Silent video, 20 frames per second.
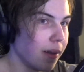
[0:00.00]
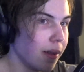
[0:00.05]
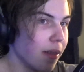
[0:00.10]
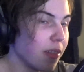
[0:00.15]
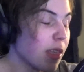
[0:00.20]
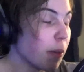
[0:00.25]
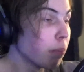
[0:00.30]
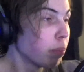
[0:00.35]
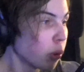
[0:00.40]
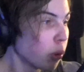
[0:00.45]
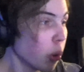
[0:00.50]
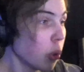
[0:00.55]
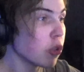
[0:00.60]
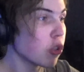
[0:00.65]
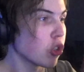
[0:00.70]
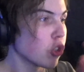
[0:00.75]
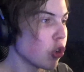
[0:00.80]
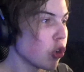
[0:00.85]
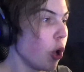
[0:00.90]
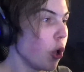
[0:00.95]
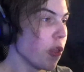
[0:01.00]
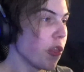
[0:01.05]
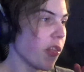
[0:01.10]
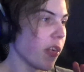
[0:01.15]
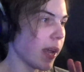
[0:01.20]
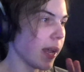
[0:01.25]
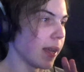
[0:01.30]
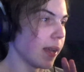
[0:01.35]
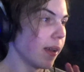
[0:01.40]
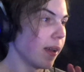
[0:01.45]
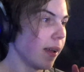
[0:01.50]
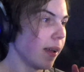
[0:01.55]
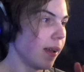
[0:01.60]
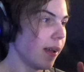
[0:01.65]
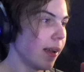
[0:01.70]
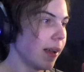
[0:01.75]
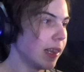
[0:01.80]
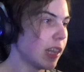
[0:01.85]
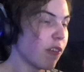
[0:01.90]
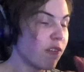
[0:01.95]
The Brook soul thing,
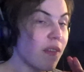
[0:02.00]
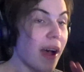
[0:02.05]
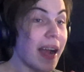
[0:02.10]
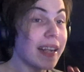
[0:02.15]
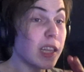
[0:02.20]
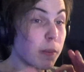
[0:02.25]
The fact